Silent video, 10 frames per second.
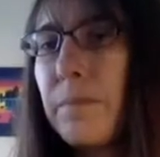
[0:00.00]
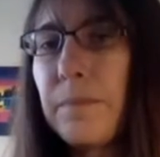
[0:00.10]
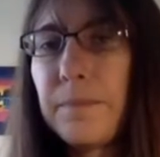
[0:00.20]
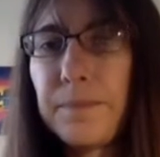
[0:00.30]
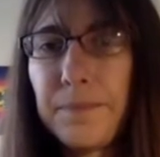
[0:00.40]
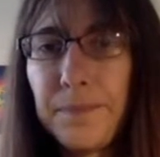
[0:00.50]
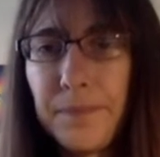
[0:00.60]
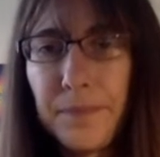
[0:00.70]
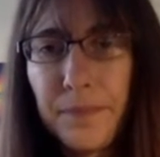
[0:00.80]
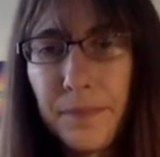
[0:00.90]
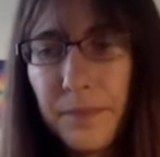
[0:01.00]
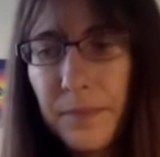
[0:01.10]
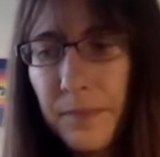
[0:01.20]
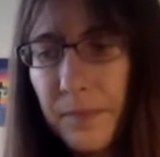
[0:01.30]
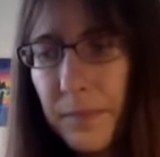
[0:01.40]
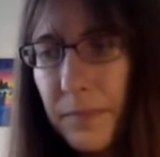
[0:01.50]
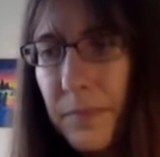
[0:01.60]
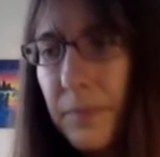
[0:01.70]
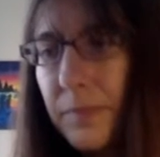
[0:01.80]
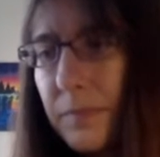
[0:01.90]

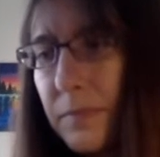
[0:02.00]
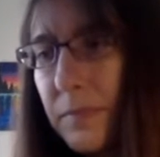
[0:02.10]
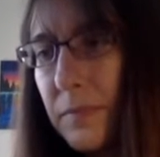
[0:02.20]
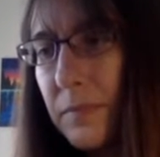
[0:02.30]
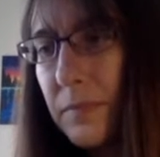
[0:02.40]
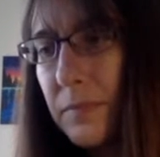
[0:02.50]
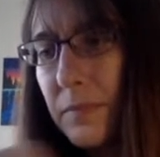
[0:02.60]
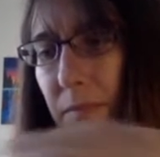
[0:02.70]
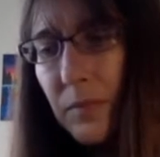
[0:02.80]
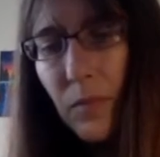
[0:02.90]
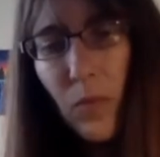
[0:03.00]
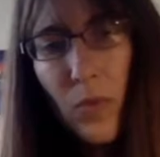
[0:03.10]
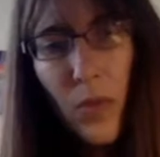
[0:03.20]
Nobody speaks.